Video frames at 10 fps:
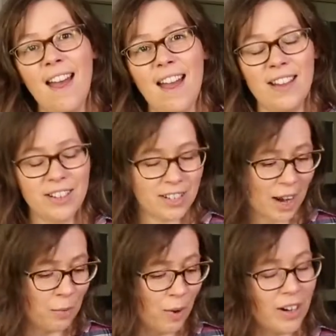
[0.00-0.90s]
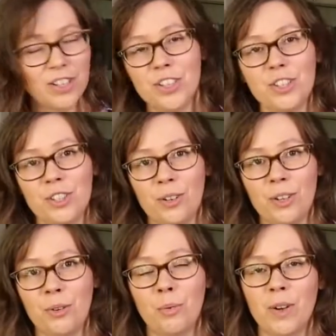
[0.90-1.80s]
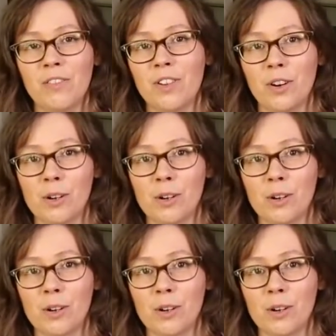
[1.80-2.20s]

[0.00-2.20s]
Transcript: and I wanted to show you one of the